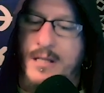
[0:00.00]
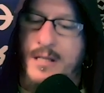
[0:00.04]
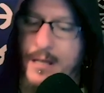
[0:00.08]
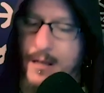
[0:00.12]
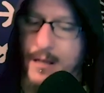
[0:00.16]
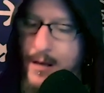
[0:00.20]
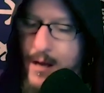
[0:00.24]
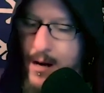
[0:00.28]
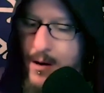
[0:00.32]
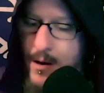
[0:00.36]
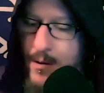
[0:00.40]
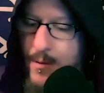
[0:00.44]

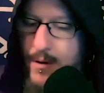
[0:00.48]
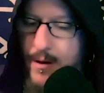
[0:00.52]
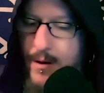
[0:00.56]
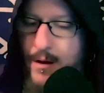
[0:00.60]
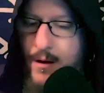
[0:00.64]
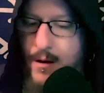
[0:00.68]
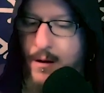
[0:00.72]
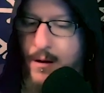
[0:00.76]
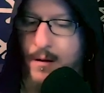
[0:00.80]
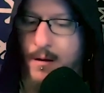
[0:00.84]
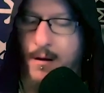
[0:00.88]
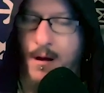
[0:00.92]
you know
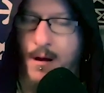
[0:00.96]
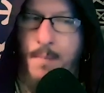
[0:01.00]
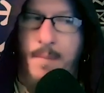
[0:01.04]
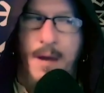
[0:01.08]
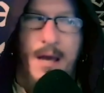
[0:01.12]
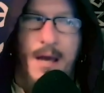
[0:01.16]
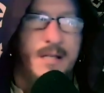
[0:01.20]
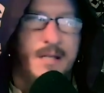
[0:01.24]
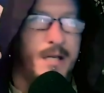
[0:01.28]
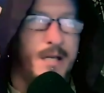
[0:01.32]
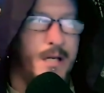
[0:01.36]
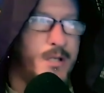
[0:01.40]
uh,
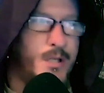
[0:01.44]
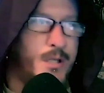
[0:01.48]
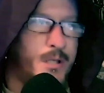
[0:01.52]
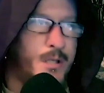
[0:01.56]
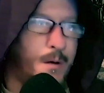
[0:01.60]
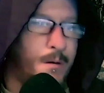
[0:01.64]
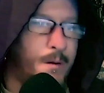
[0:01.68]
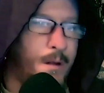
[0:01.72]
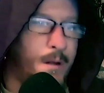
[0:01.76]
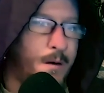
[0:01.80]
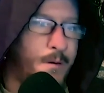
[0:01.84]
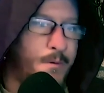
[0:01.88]
amazing
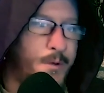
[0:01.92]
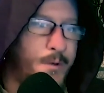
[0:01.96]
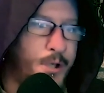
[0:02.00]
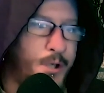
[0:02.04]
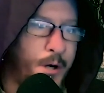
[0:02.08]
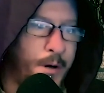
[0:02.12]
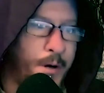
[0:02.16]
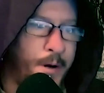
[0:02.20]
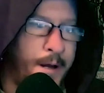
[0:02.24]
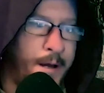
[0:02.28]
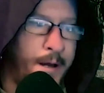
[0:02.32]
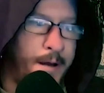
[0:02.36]
solo
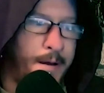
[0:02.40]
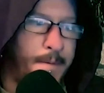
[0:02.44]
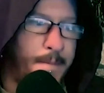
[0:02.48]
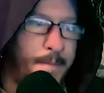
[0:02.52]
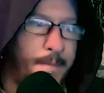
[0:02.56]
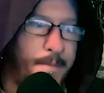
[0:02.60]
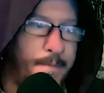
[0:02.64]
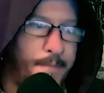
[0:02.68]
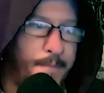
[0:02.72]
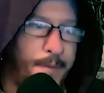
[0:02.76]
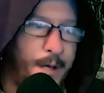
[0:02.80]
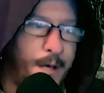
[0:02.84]
journey
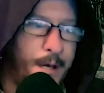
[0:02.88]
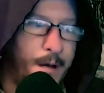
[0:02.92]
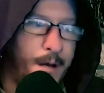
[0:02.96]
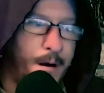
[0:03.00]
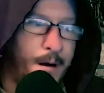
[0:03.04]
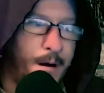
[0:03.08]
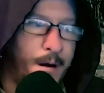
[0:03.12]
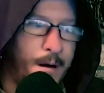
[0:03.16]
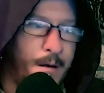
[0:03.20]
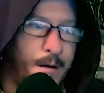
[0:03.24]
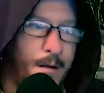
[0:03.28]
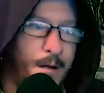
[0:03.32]

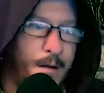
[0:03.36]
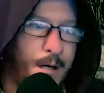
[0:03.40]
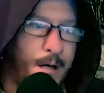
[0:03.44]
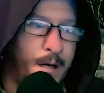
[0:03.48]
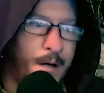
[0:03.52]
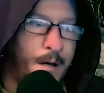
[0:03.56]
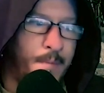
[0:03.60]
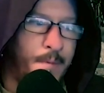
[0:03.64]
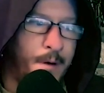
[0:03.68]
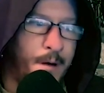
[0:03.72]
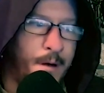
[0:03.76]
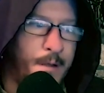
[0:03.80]
here
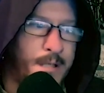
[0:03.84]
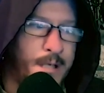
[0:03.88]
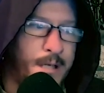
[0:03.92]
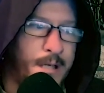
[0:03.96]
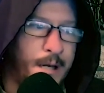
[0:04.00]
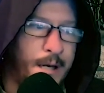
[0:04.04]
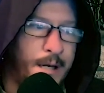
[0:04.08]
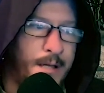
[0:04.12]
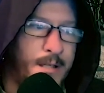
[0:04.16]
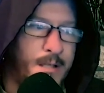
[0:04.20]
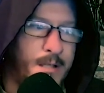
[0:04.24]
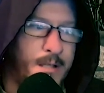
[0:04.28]
um, on
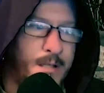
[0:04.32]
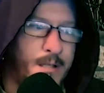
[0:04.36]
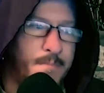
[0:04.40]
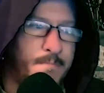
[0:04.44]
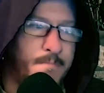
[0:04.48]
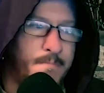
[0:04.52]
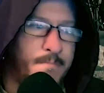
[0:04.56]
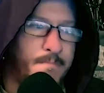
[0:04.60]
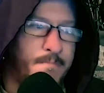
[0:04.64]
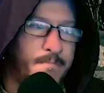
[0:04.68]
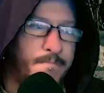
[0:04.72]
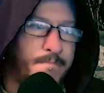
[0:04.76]
tonight's
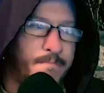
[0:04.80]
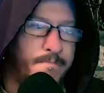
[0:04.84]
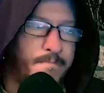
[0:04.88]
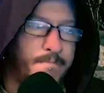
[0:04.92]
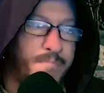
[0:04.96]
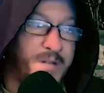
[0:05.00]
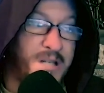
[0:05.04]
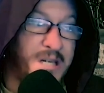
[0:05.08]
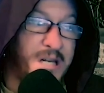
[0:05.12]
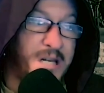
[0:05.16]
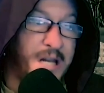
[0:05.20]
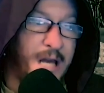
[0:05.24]

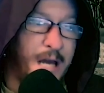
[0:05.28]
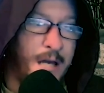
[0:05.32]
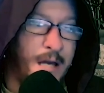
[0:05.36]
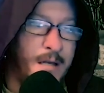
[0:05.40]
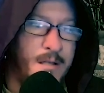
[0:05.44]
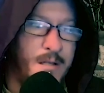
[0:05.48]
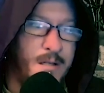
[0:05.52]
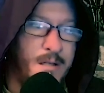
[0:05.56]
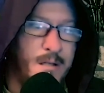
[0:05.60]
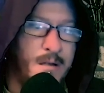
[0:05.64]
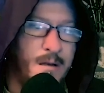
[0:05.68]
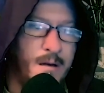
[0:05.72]

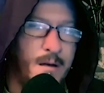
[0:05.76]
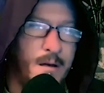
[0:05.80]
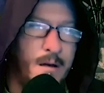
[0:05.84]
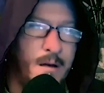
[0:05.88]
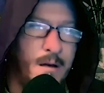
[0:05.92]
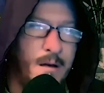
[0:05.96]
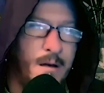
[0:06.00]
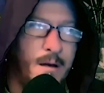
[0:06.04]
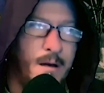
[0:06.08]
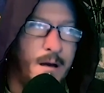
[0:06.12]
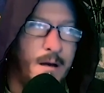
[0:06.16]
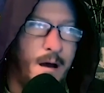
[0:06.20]
today's
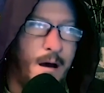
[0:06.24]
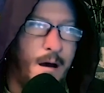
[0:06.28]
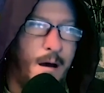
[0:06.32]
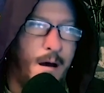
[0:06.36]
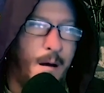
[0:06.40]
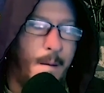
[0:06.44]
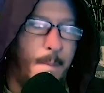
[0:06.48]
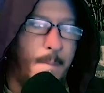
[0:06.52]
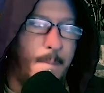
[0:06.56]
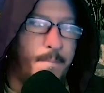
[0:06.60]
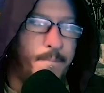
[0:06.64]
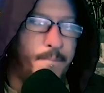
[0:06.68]

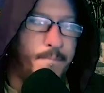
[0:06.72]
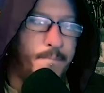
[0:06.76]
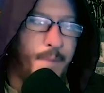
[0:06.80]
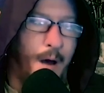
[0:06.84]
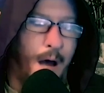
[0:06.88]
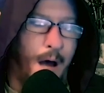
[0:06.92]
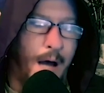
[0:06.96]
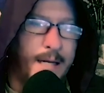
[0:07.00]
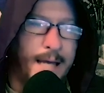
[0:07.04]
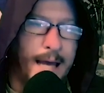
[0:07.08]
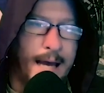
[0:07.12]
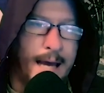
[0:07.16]
um,
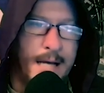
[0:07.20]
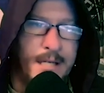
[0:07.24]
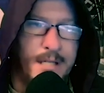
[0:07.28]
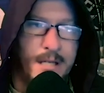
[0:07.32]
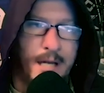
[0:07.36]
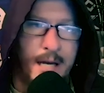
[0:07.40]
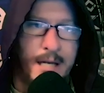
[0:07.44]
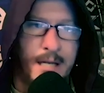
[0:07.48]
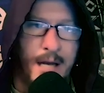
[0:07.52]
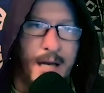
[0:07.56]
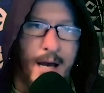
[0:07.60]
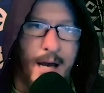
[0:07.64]
podcast.
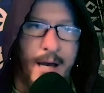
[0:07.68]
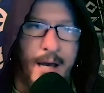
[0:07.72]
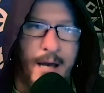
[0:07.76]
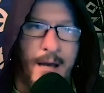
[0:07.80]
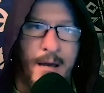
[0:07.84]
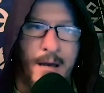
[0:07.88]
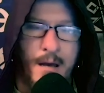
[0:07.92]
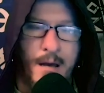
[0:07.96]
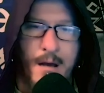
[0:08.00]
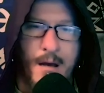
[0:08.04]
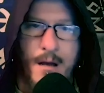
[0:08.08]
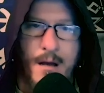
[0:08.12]
I, I
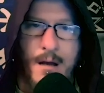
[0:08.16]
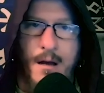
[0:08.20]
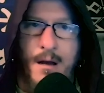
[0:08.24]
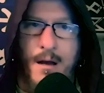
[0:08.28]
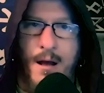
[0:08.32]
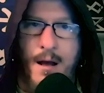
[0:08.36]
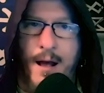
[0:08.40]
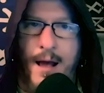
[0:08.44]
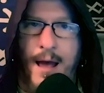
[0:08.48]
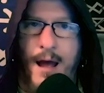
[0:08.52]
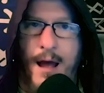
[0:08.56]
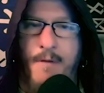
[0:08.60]

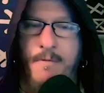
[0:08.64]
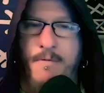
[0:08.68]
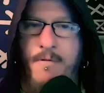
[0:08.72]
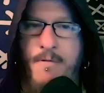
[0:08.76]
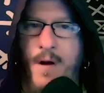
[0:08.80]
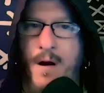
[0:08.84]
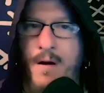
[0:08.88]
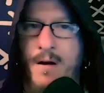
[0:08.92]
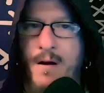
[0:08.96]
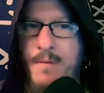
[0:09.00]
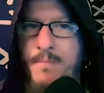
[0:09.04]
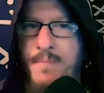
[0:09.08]
had a
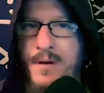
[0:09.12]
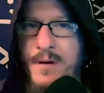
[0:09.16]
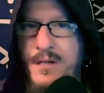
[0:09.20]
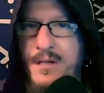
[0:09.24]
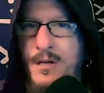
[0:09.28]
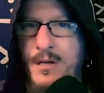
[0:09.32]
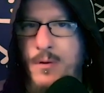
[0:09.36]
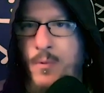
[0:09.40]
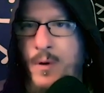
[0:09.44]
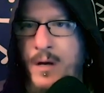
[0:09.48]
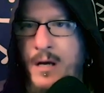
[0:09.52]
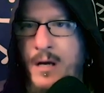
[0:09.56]
very
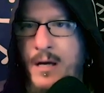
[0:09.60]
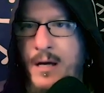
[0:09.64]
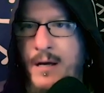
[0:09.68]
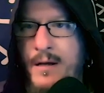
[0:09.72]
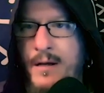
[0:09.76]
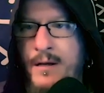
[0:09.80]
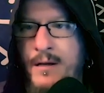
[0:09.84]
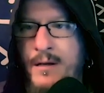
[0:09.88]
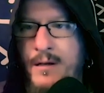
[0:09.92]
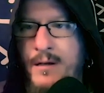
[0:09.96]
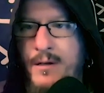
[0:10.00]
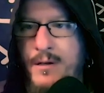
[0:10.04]
busy
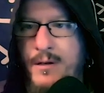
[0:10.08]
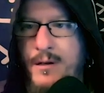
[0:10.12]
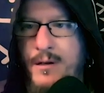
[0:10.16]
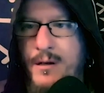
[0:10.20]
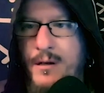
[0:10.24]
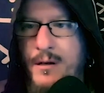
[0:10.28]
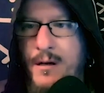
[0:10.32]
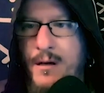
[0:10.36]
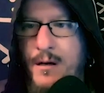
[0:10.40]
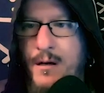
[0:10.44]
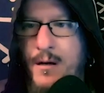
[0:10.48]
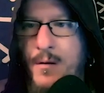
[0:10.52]
weekend,
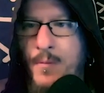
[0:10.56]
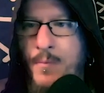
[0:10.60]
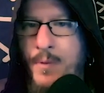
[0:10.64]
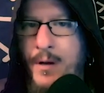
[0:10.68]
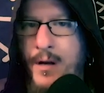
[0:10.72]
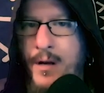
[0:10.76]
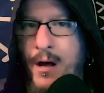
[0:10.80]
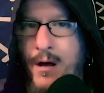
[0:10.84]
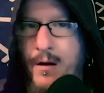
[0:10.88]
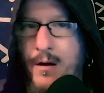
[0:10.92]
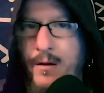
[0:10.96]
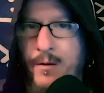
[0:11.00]
um, but
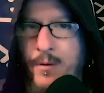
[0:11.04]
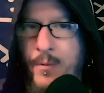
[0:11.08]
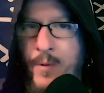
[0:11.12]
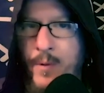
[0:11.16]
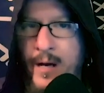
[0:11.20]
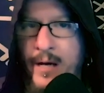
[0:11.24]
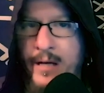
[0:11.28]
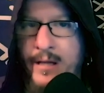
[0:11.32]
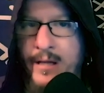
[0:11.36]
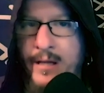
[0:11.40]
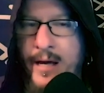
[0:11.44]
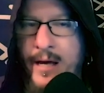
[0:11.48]
not in the
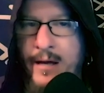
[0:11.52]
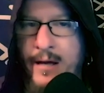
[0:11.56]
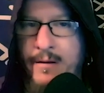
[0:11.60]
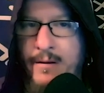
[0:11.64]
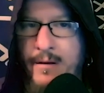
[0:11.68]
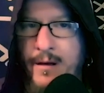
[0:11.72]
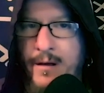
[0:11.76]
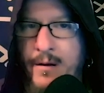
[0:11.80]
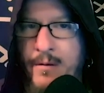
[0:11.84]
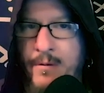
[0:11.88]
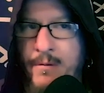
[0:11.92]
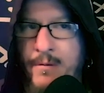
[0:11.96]
way that
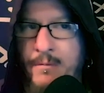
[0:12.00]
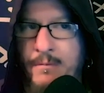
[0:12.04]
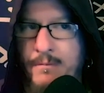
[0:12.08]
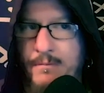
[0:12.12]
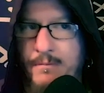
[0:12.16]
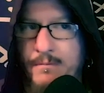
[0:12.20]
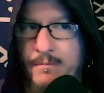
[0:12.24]
you know